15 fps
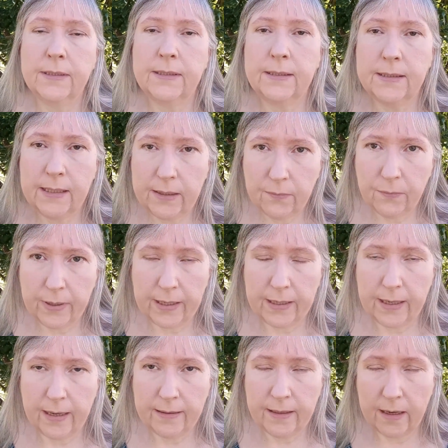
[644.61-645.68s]

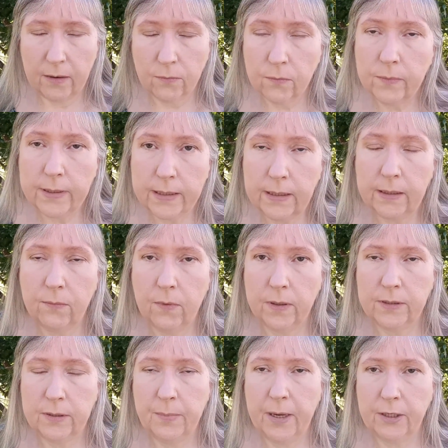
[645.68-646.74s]
seaweed that I really
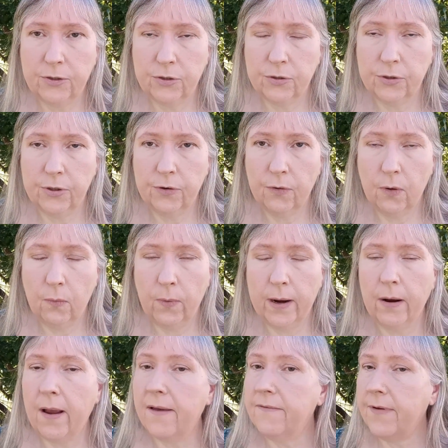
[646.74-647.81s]
want to make sure you're
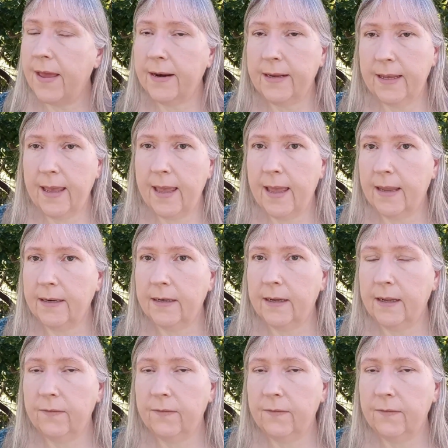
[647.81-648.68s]
aware of, and again,